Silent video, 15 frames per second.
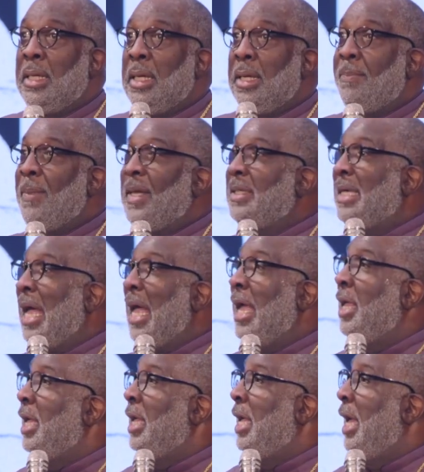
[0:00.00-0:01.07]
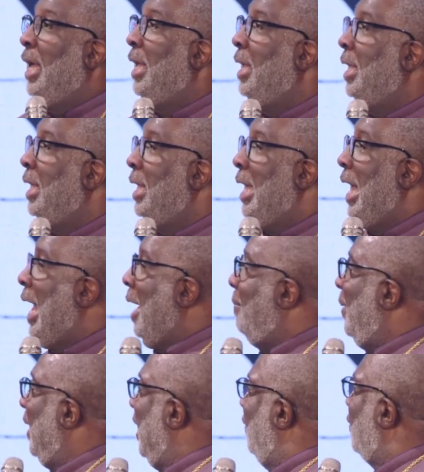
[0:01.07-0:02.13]
It means I, I
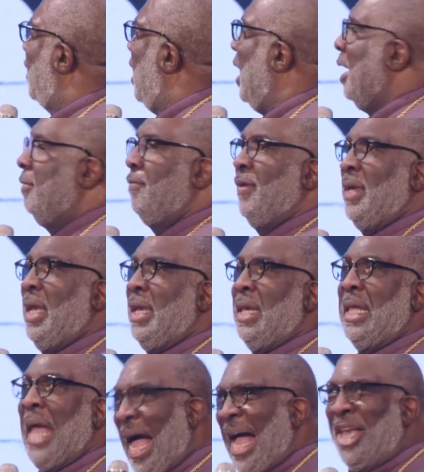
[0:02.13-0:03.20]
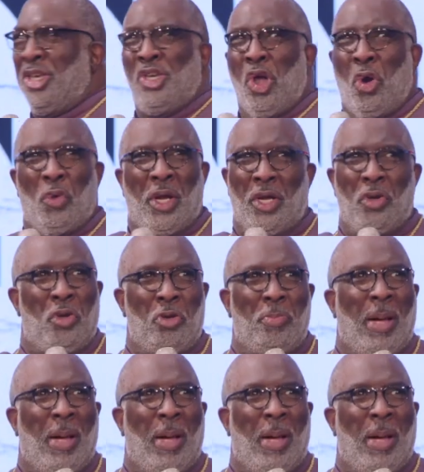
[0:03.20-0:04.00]
believe confidently. I know in whom